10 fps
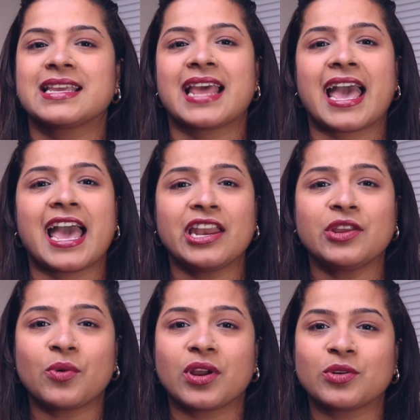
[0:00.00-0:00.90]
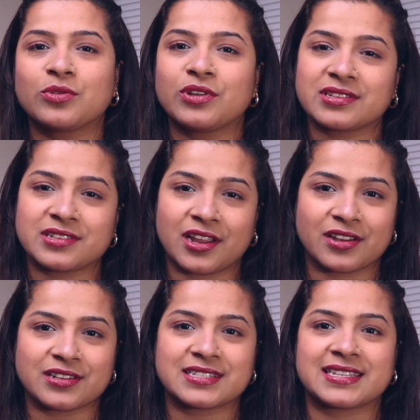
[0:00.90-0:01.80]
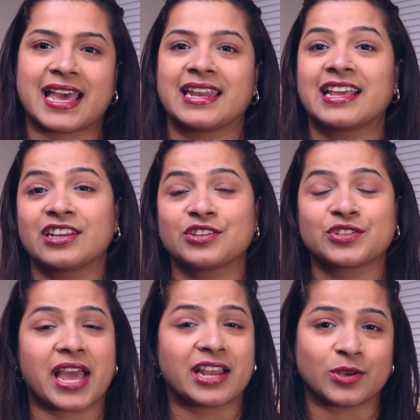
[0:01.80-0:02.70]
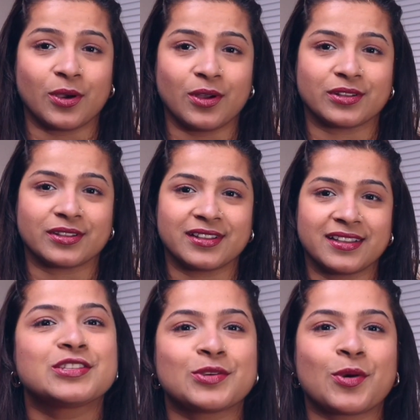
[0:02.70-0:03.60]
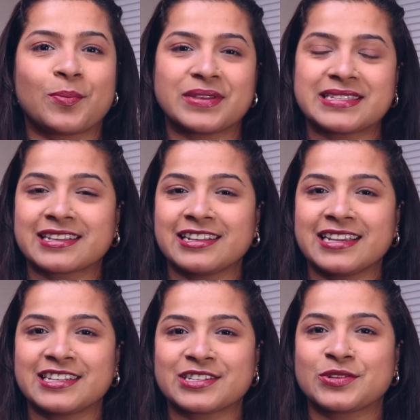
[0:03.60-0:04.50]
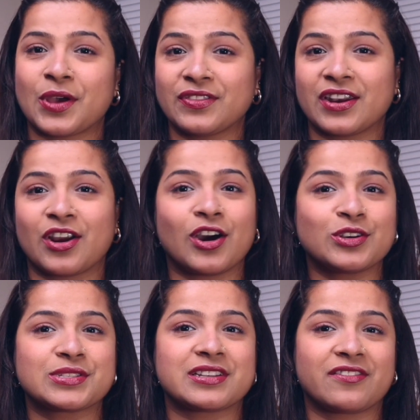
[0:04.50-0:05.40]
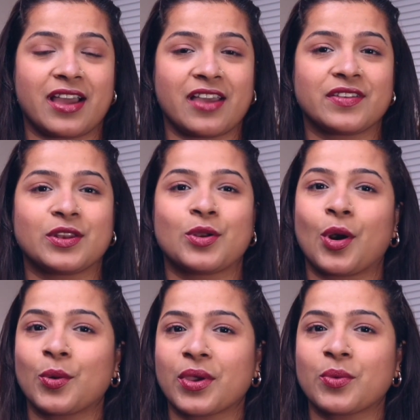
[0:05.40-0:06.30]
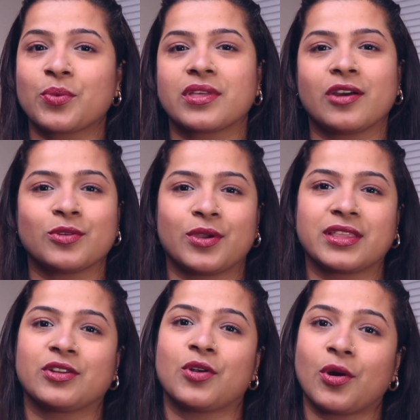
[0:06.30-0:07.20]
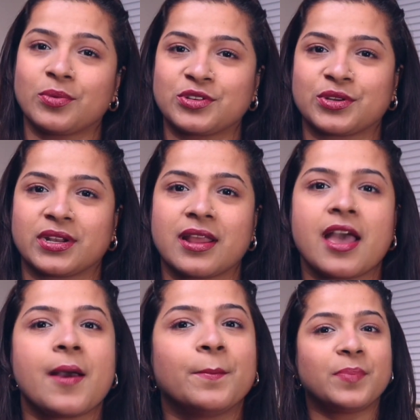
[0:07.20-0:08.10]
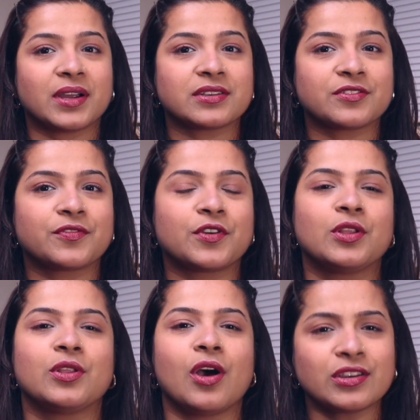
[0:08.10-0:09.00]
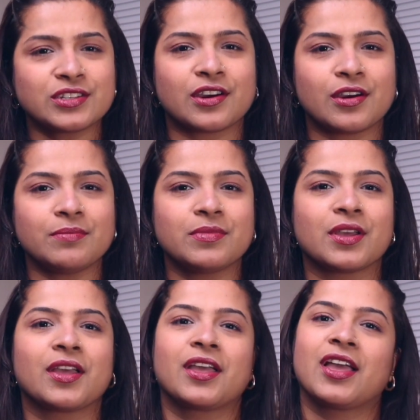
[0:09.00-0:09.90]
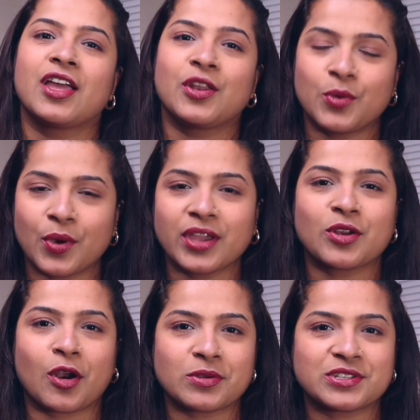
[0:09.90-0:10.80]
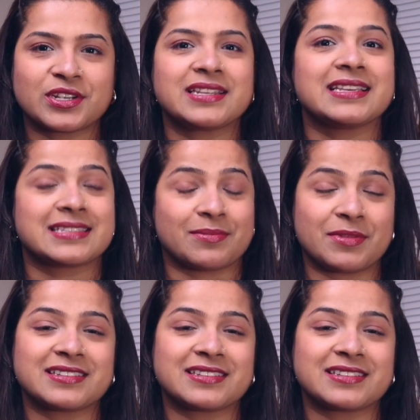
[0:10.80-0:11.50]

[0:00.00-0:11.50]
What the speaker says: seen anyone who does not understand English at all. So basically, it is not that hard to survive in Norway without knowing the Norwegian. But for a long term, knowing Norwegian is a